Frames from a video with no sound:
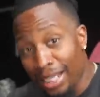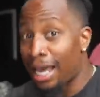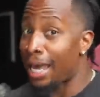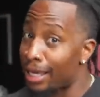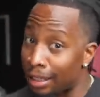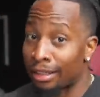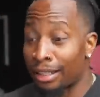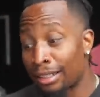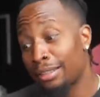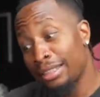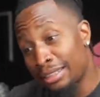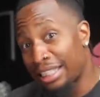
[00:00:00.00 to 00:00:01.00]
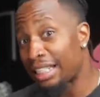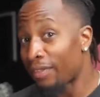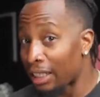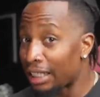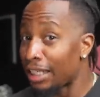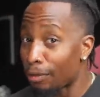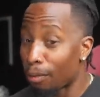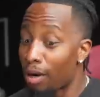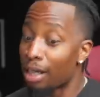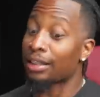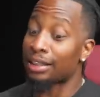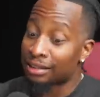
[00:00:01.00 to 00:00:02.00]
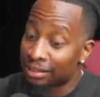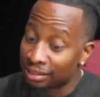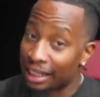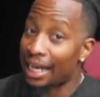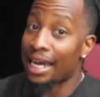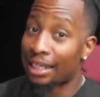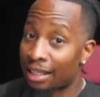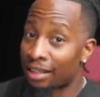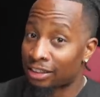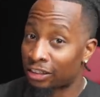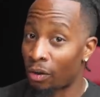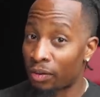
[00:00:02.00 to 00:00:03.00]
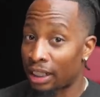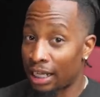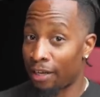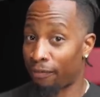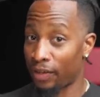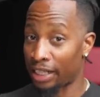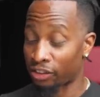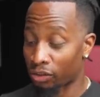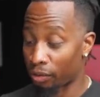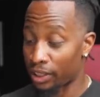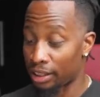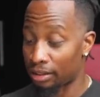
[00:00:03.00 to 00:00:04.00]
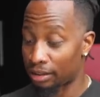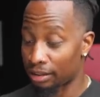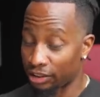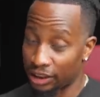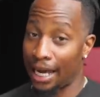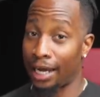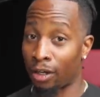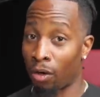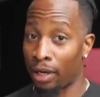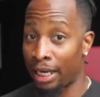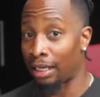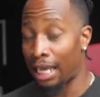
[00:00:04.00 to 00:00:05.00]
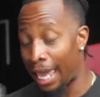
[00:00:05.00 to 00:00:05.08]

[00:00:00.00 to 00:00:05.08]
Hey, the ZVE1 can stand in the Sony FX3's shadow and